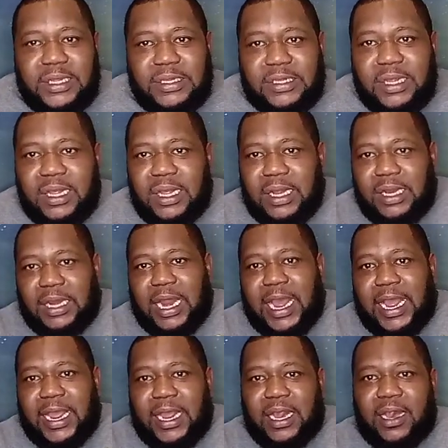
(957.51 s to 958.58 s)

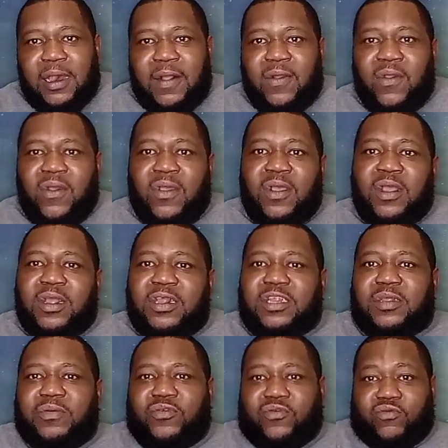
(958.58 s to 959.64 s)
subscribe,
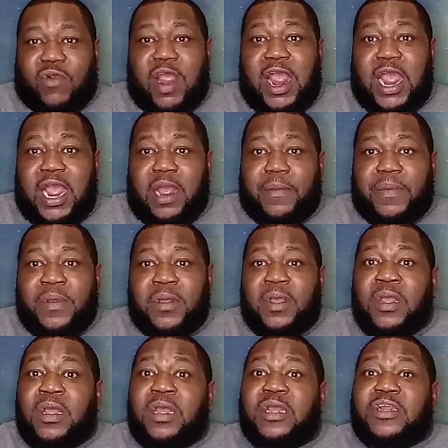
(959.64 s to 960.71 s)
share, and
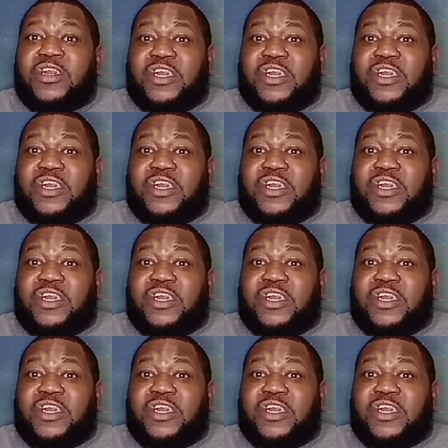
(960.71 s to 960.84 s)
comment.